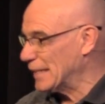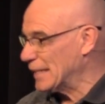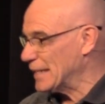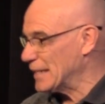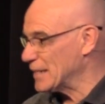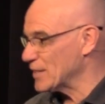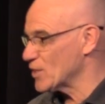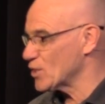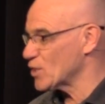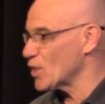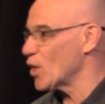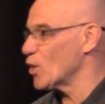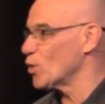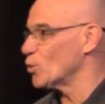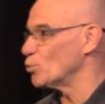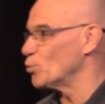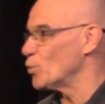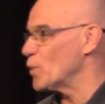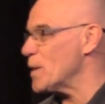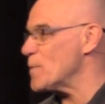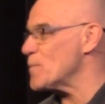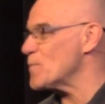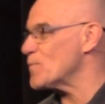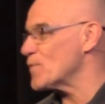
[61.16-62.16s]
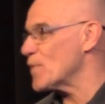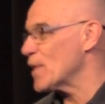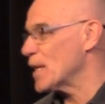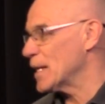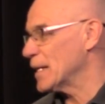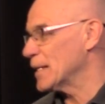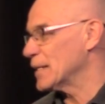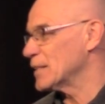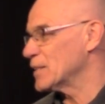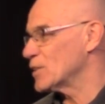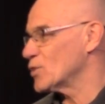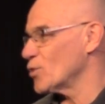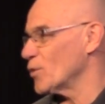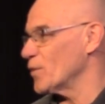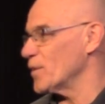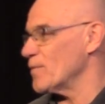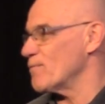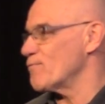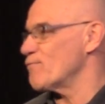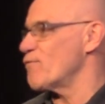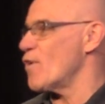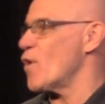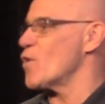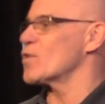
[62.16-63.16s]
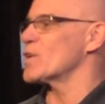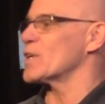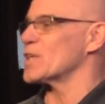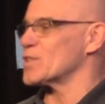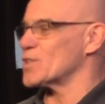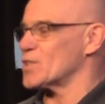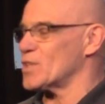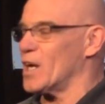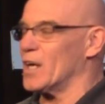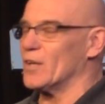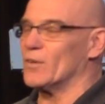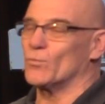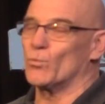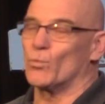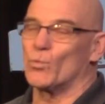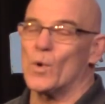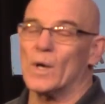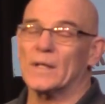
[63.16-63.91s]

And so we've sort of focused on